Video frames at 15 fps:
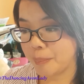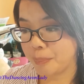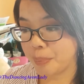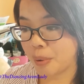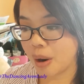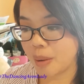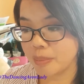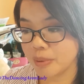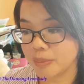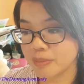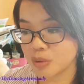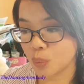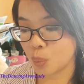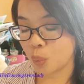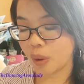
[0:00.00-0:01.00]

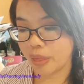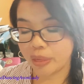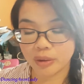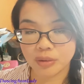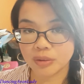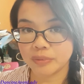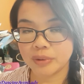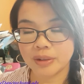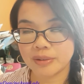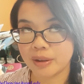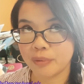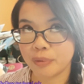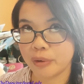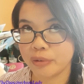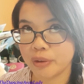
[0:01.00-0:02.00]
problems with, let's say,
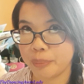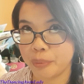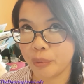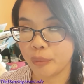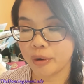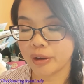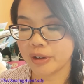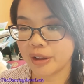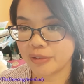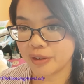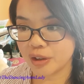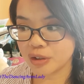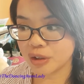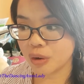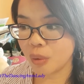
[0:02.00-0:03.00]
for example,
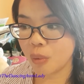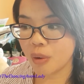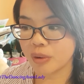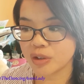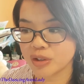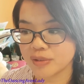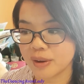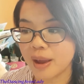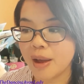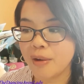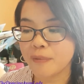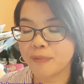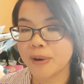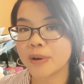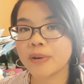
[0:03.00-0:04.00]
organization or just
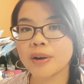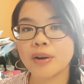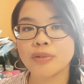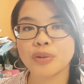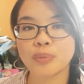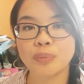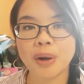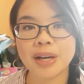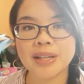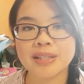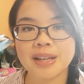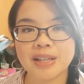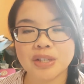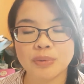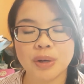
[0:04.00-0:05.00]
figuring out the right
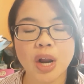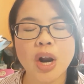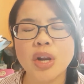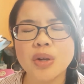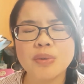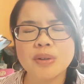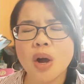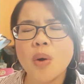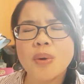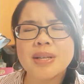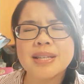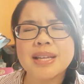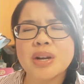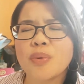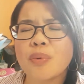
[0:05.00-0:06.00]
accessory? Are you always
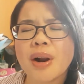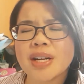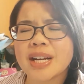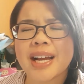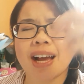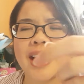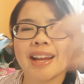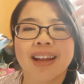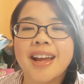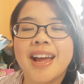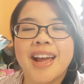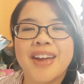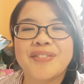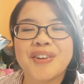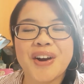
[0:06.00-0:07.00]
in a rush? I got
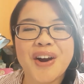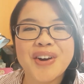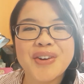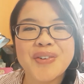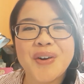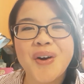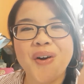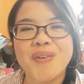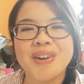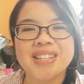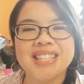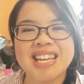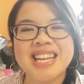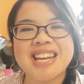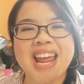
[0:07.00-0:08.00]
it. Are you
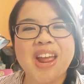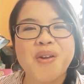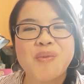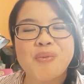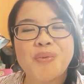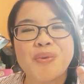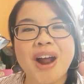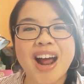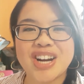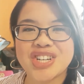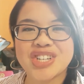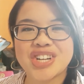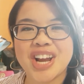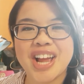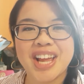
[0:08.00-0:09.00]
always in a
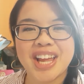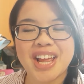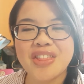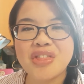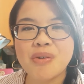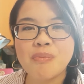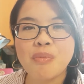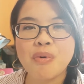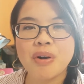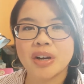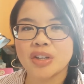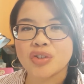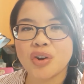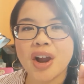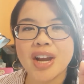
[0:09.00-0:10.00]
rush in the
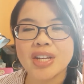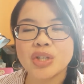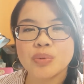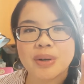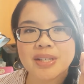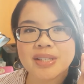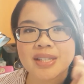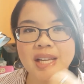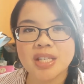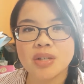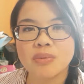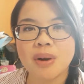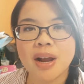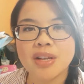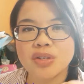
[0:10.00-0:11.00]
morning trying to
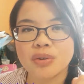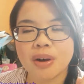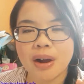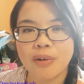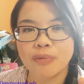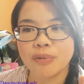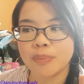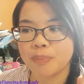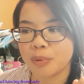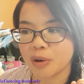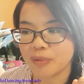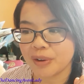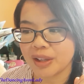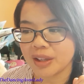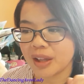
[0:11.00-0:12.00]
accessorize your outfit
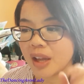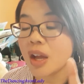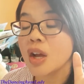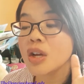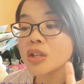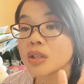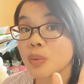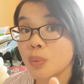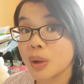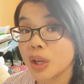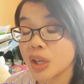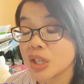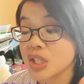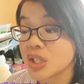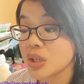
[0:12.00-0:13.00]
perfectly? So what you
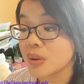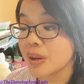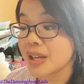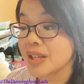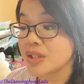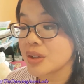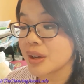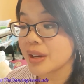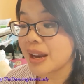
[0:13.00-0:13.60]
could do is you can